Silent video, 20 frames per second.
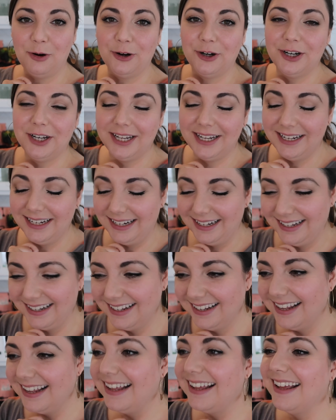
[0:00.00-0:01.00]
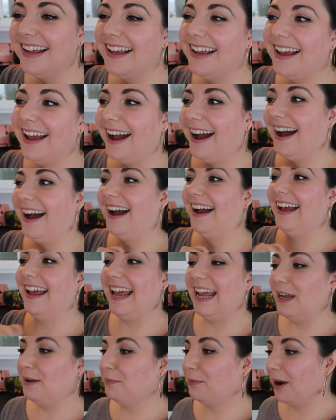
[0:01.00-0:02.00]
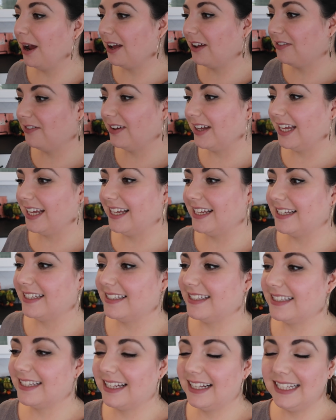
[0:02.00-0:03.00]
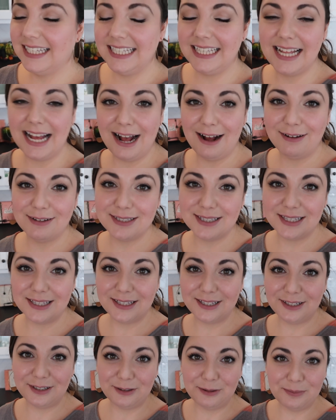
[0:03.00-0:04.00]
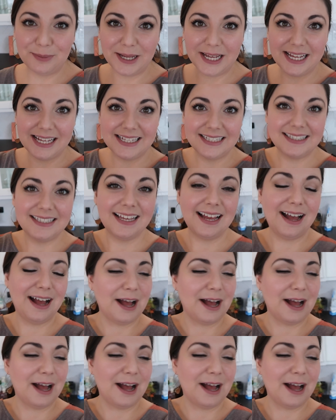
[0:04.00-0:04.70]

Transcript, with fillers: morning. Uh, ate breakfast, cleaned the house a little bit,